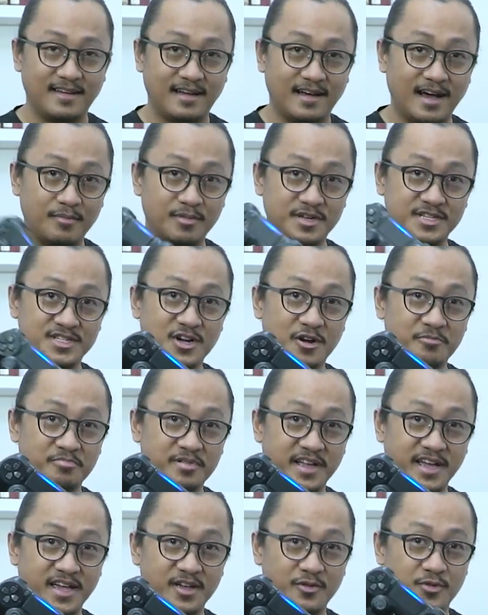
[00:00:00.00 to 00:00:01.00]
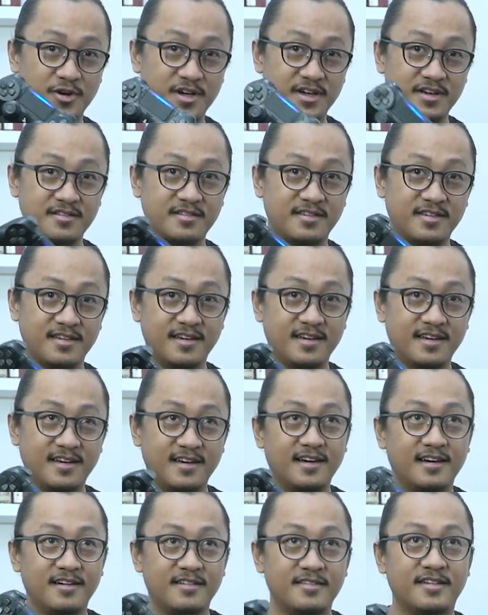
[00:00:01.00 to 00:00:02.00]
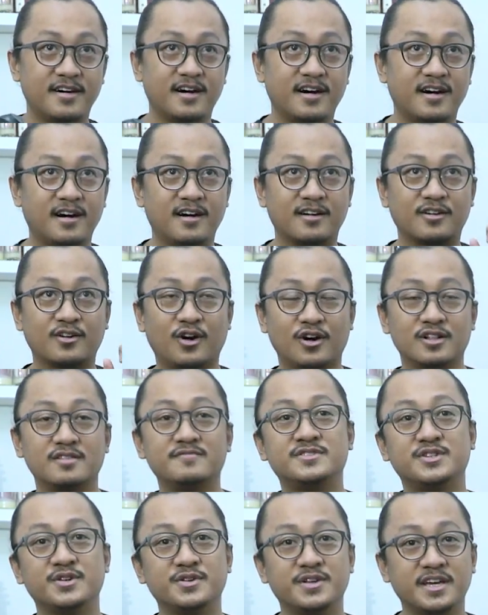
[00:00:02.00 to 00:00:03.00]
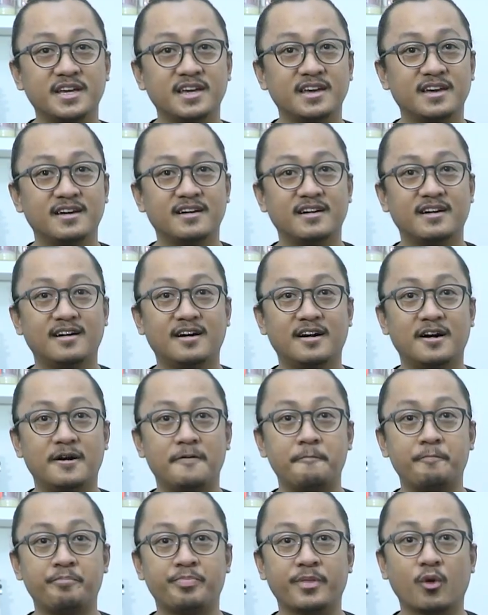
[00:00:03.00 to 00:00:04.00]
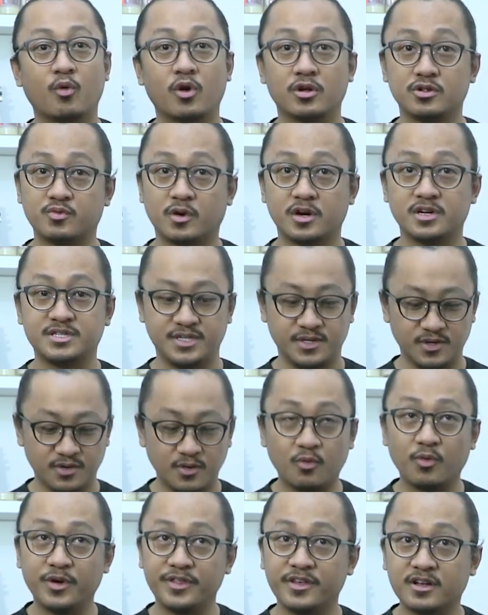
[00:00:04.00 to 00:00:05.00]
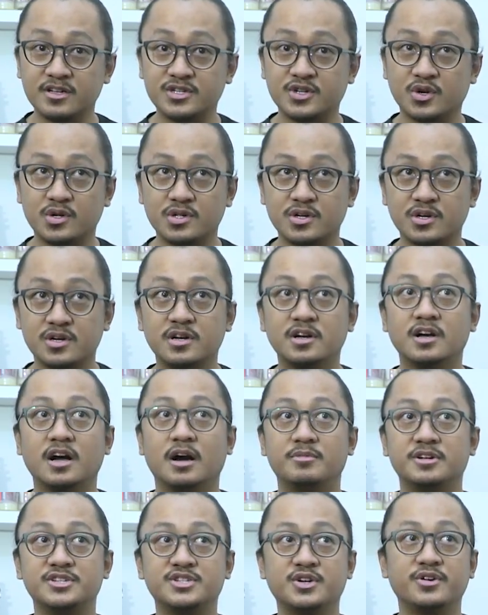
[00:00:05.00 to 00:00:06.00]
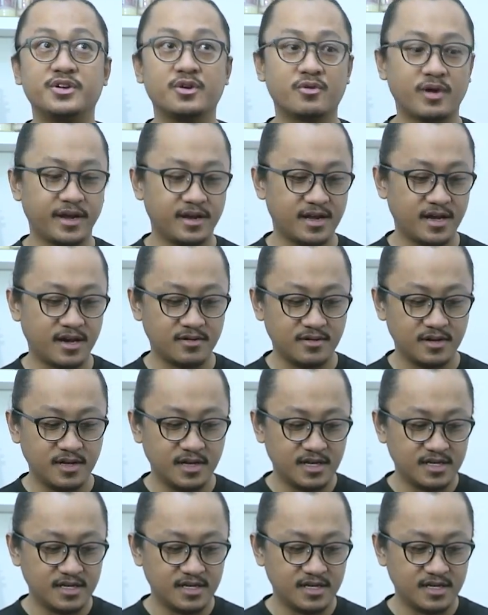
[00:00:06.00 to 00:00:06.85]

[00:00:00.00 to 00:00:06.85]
I'm going to start playing with the Call of Duty um, World War II with a controller. I'm going to show you right now.